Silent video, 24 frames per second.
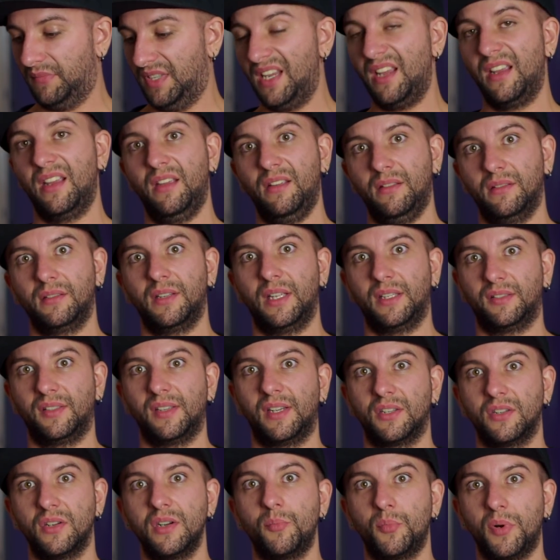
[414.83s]
yeah, that's
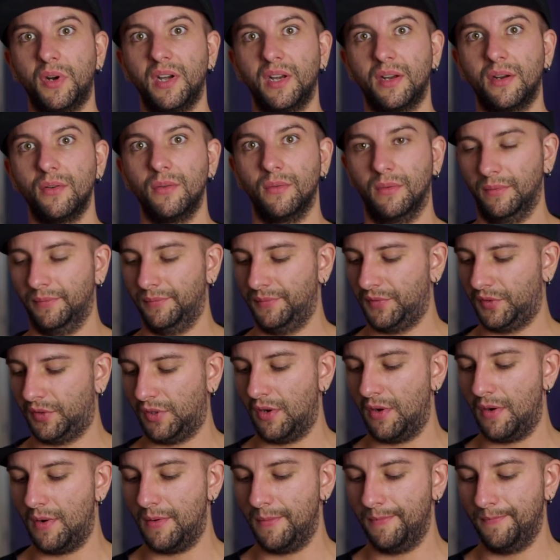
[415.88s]
actually pretty cool.
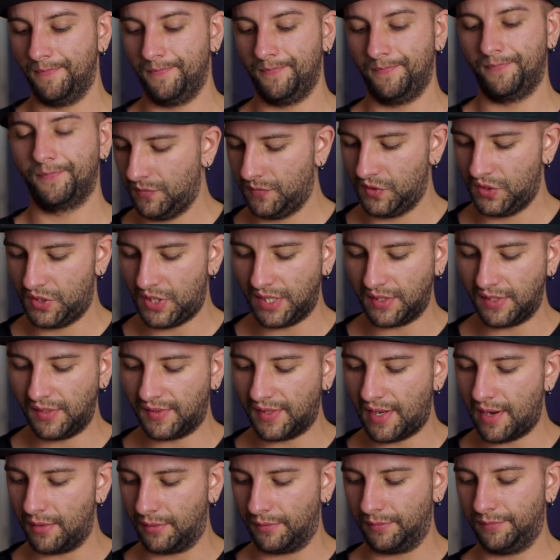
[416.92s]
So check
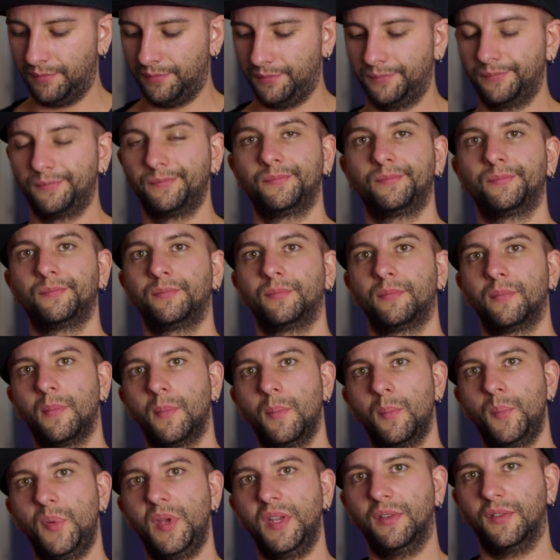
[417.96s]
this out.
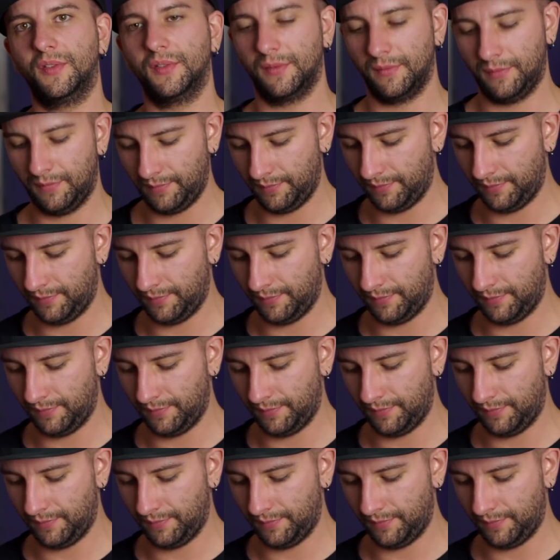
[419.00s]
Peace.